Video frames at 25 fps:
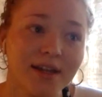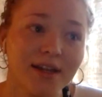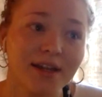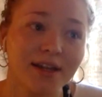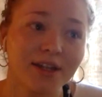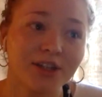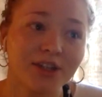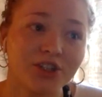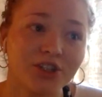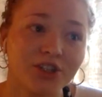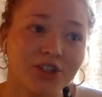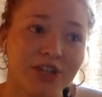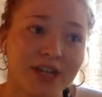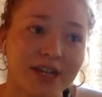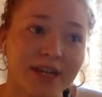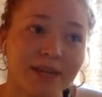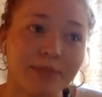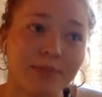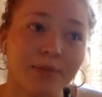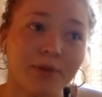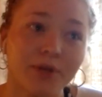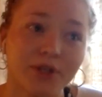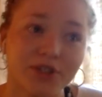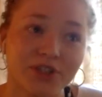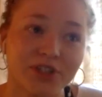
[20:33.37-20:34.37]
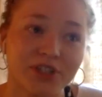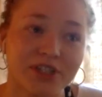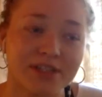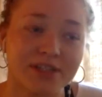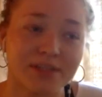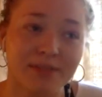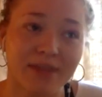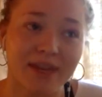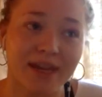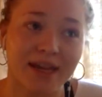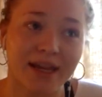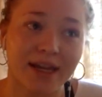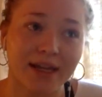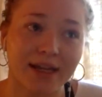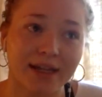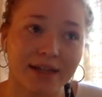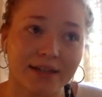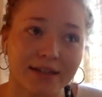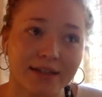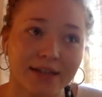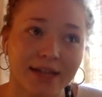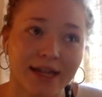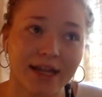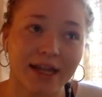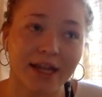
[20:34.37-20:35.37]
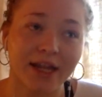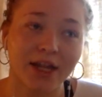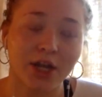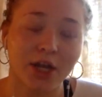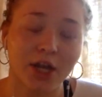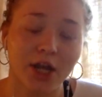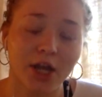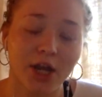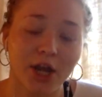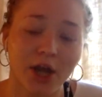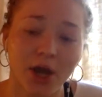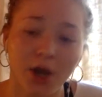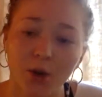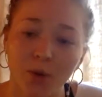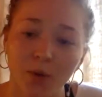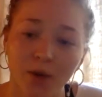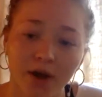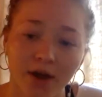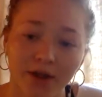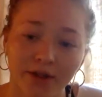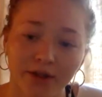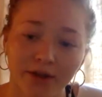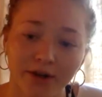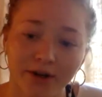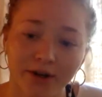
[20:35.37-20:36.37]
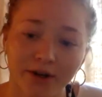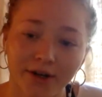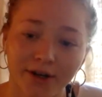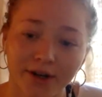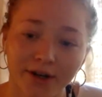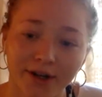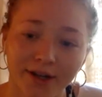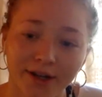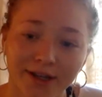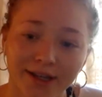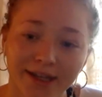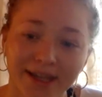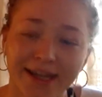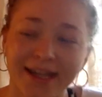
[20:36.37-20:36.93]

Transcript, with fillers: she pushes me like no other, like